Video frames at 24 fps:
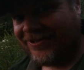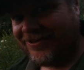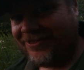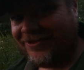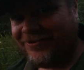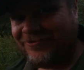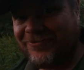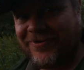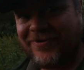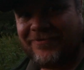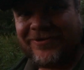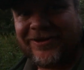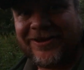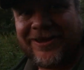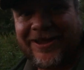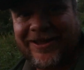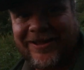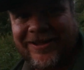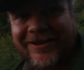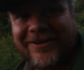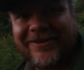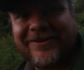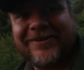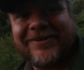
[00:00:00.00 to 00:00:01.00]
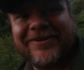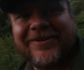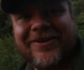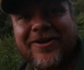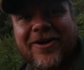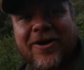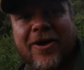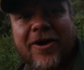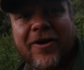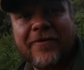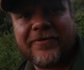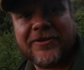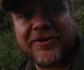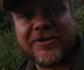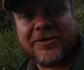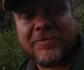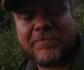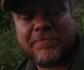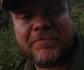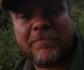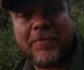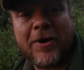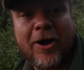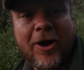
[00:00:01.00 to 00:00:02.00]
the River Cannock after
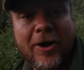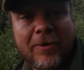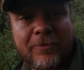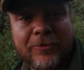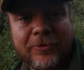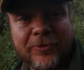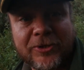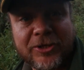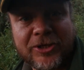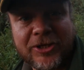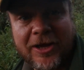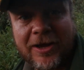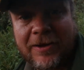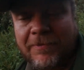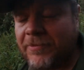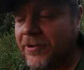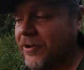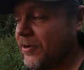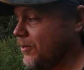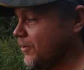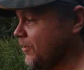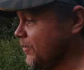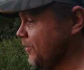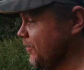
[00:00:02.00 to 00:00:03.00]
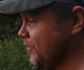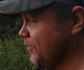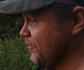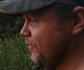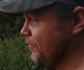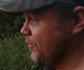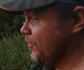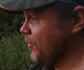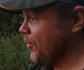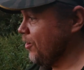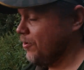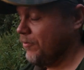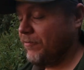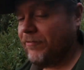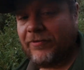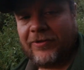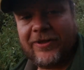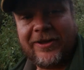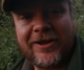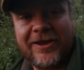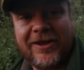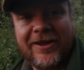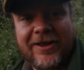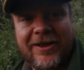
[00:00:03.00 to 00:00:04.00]
some barbel and chub,
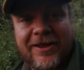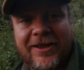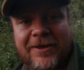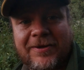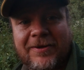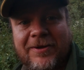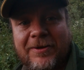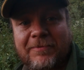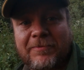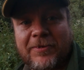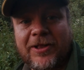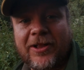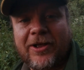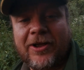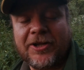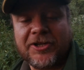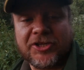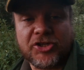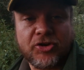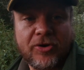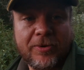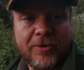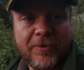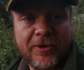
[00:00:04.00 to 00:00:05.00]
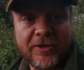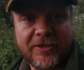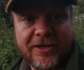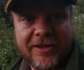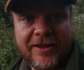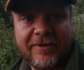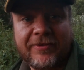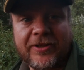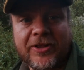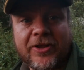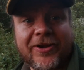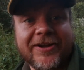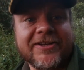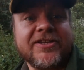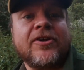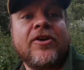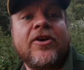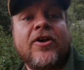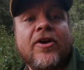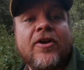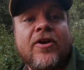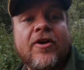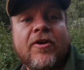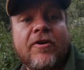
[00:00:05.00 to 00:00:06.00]
hopefully. My last trip I did have a nice
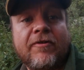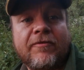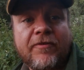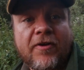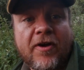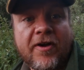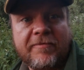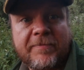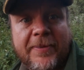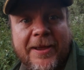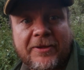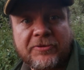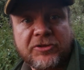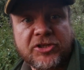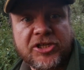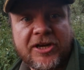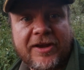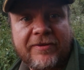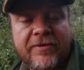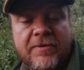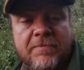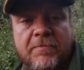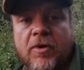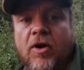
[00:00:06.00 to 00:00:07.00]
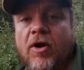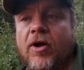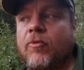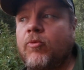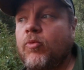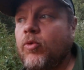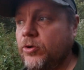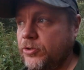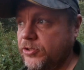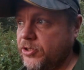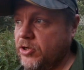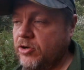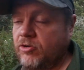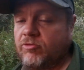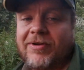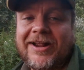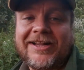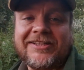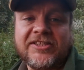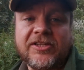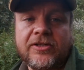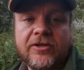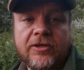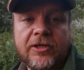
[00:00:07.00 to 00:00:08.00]
5-pound chevin, but I was
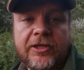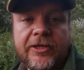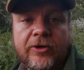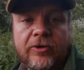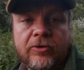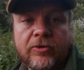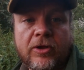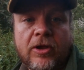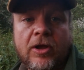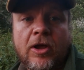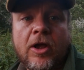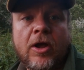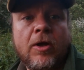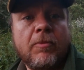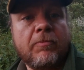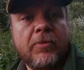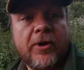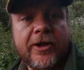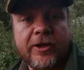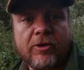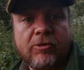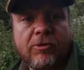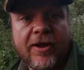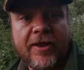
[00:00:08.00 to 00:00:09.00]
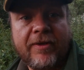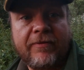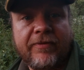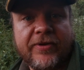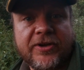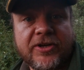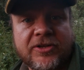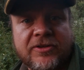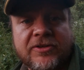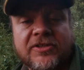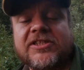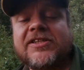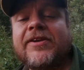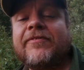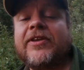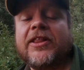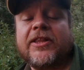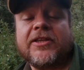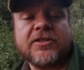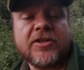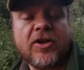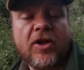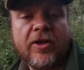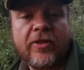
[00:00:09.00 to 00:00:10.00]
harassed early on by crayfish, something
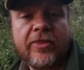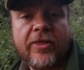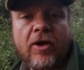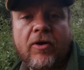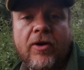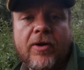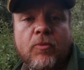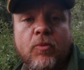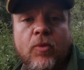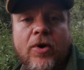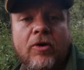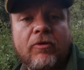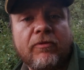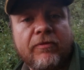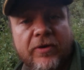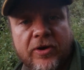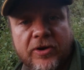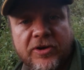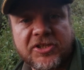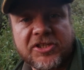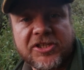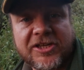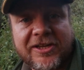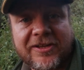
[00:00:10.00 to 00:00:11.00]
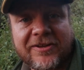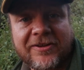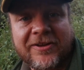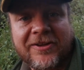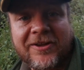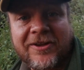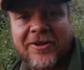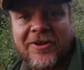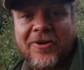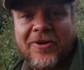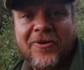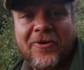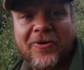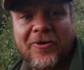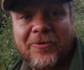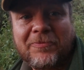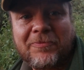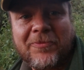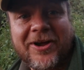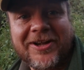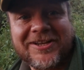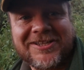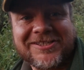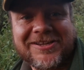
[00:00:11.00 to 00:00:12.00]
that I'm well versed in on
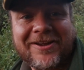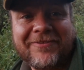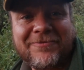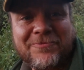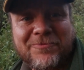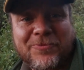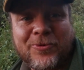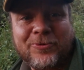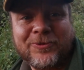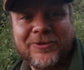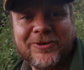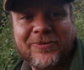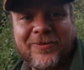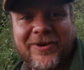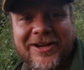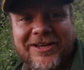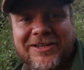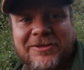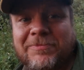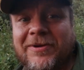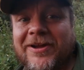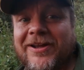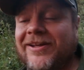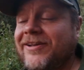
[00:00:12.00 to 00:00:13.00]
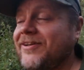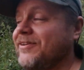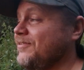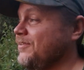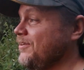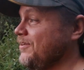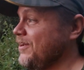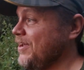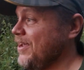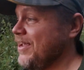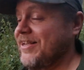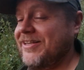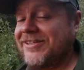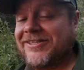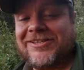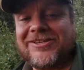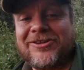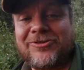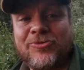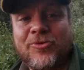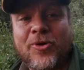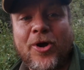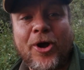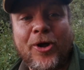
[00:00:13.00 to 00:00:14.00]
my southern waterways, but it
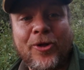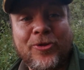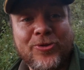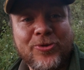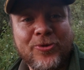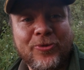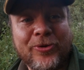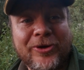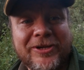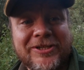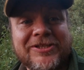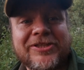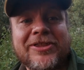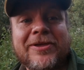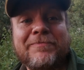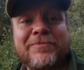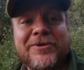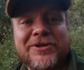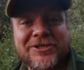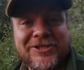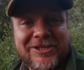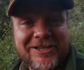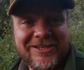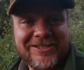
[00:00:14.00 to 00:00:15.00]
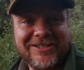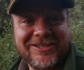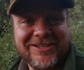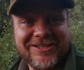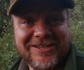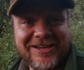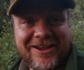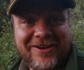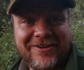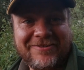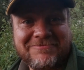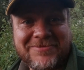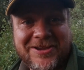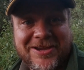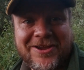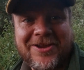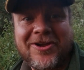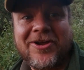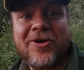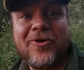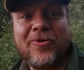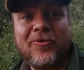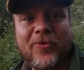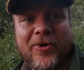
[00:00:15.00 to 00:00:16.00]
still annoys the bejesus out of me
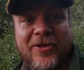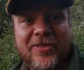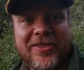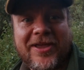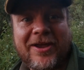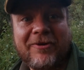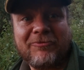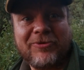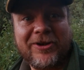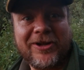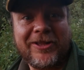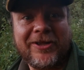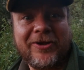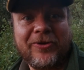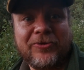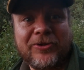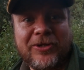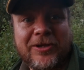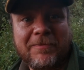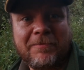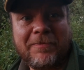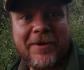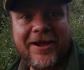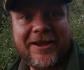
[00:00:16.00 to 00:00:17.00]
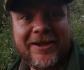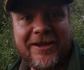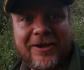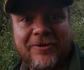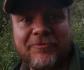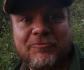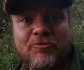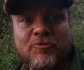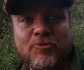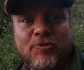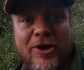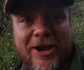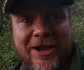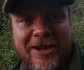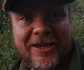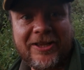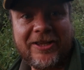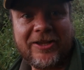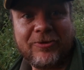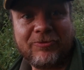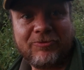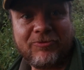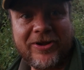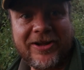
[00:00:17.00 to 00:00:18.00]
when they're really on your bait and wrecking
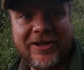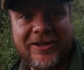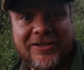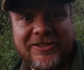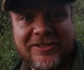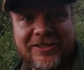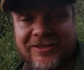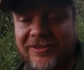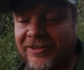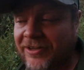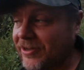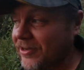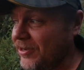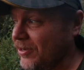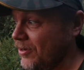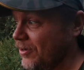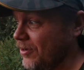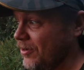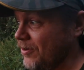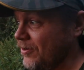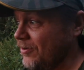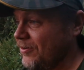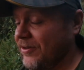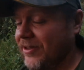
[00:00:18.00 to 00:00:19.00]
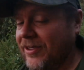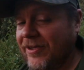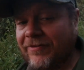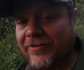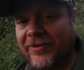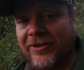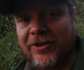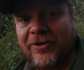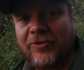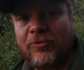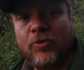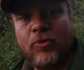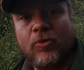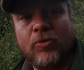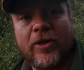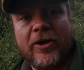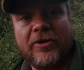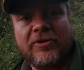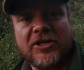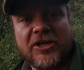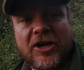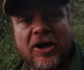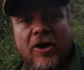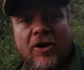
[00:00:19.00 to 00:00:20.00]
your rigs and giving you all
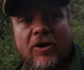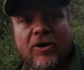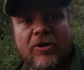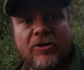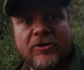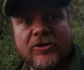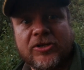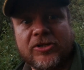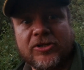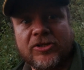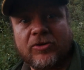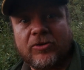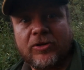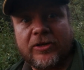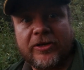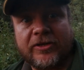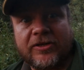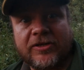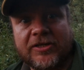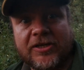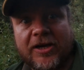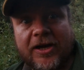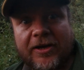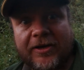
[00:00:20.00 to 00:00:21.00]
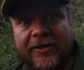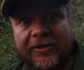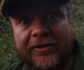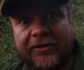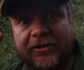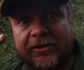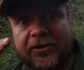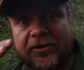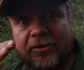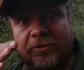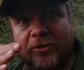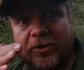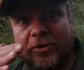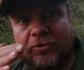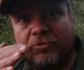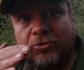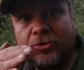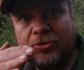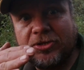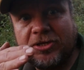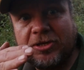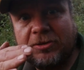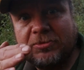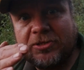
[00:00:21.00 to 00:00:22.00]
those hard solid tugs with your
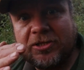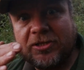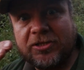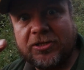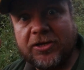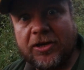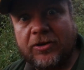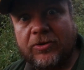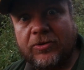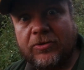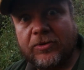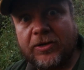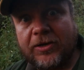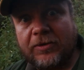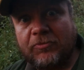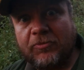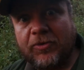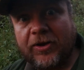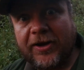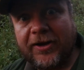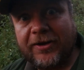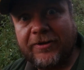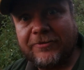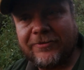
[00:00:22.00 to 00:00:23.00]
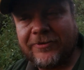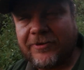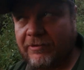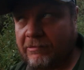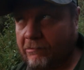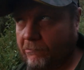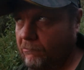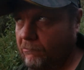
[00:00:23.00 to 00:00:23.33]
rod tips just holding round.